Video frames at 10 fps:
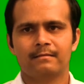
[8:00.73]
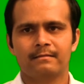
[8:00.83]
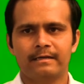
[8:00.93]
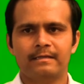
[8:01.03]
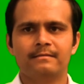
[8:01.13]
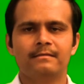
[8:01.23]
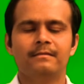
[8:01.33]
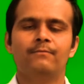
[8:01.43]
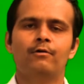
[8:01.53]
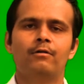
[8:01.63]
That is in
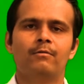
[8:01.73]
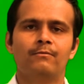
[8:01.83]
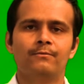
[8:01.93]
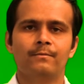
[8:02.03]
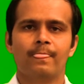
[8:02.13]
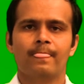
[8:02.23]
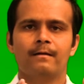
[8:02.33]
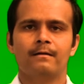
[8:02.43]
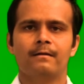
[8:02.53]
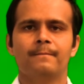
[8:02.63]
the form
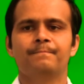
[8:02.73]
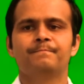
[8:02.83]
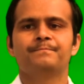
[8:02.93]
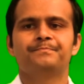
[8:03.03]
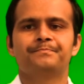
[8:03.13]
of